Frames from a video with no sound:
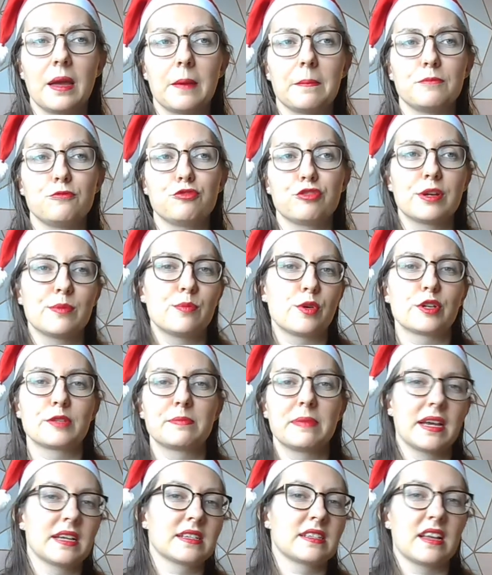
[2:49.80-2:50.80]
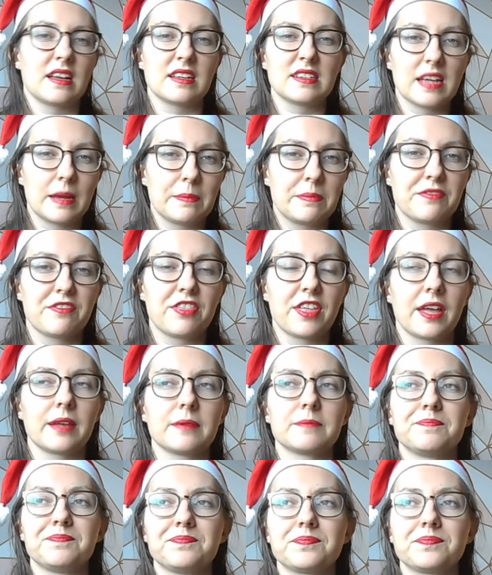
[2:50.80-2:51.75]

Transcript: DreamWorks Pixar type of thing.